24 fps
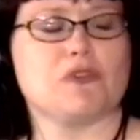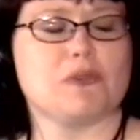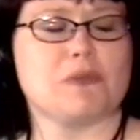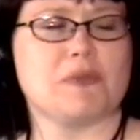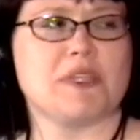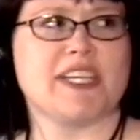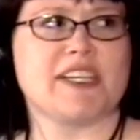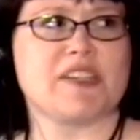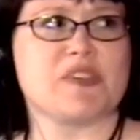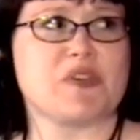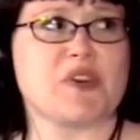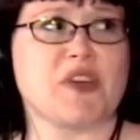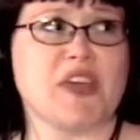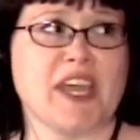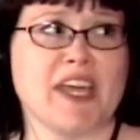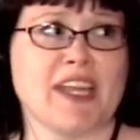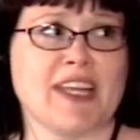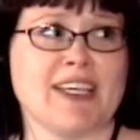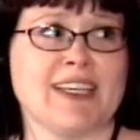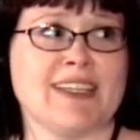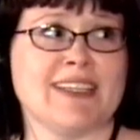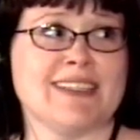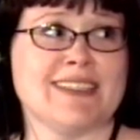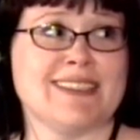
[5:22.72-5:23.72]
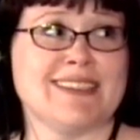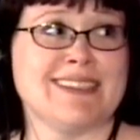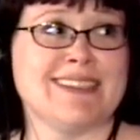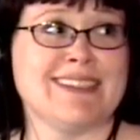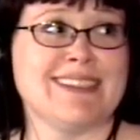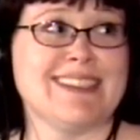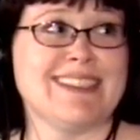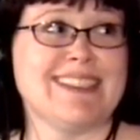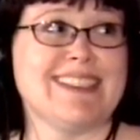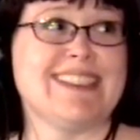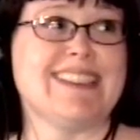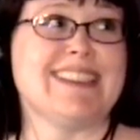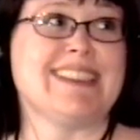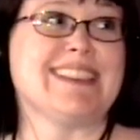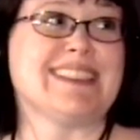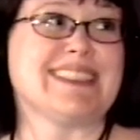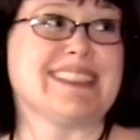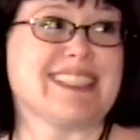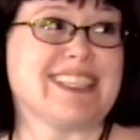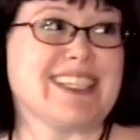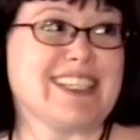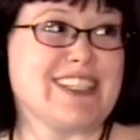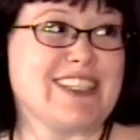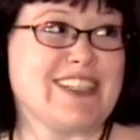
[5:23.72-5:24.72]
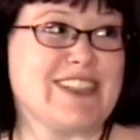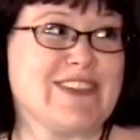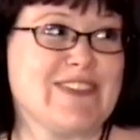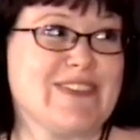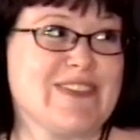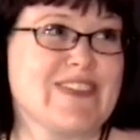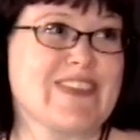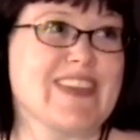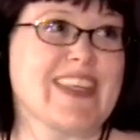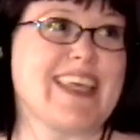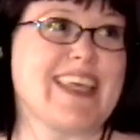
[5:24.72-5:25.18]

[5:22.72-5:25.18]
are from Texarkana? So,